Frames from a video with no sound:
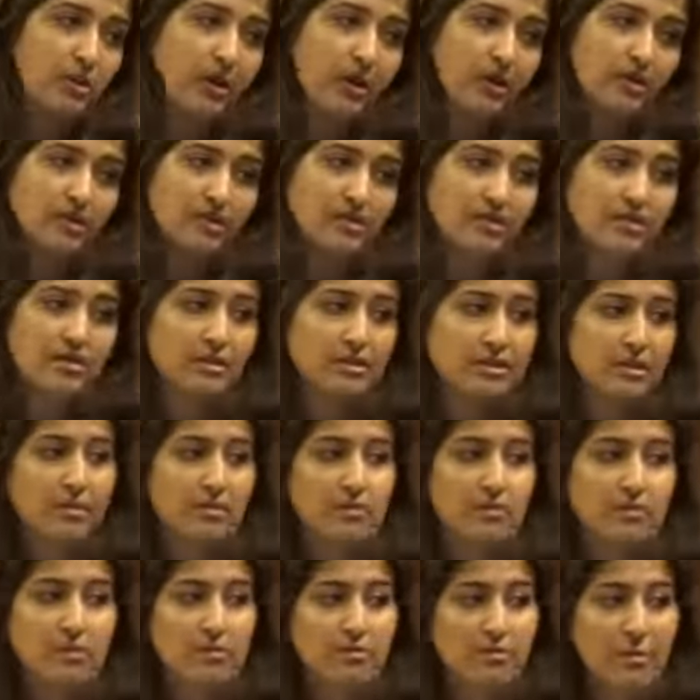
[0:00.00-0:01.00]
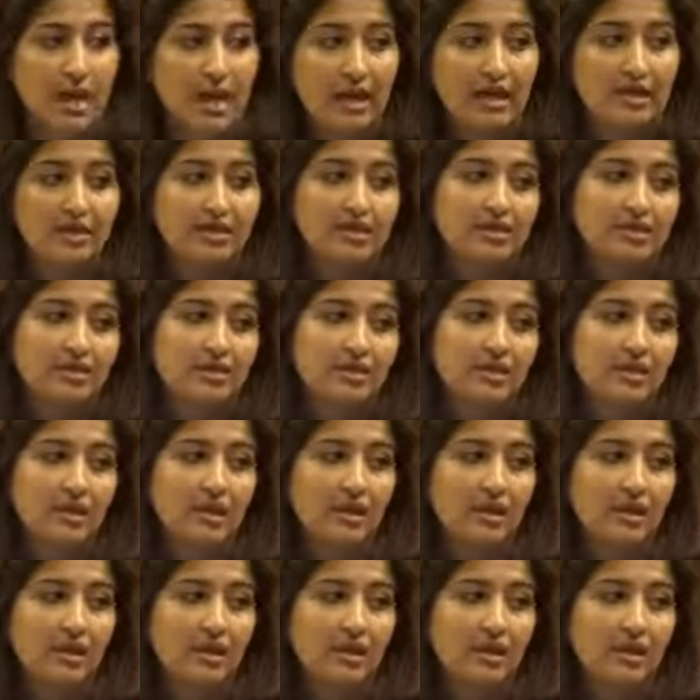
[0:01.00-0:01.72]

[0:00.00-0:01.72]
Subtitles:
Palestinians remained